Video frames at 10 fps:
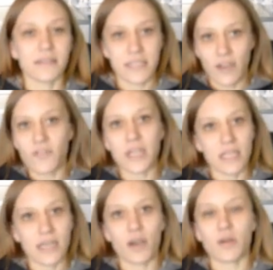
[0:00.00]

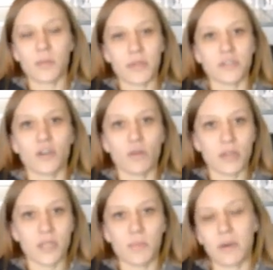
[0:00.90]
Definitely. I would have been
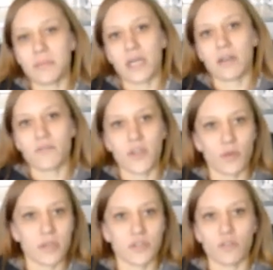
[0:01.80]
totally bummed out if they
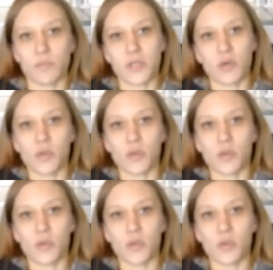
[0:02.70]
would have told me a